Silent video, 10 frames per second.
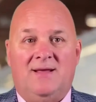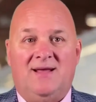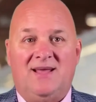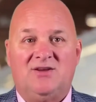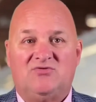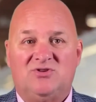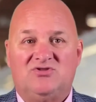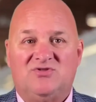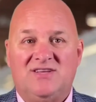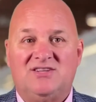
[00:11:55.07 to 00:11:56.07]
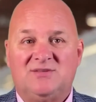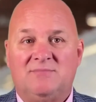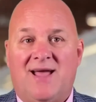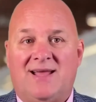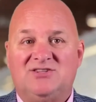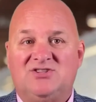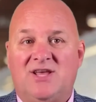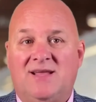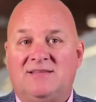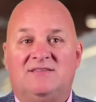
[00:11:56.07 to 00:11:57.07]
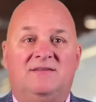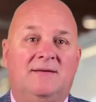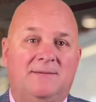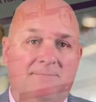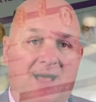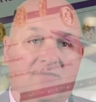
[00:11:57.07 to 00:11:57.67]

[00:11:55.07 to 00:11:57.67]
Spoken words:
here's where strategic planning shines. By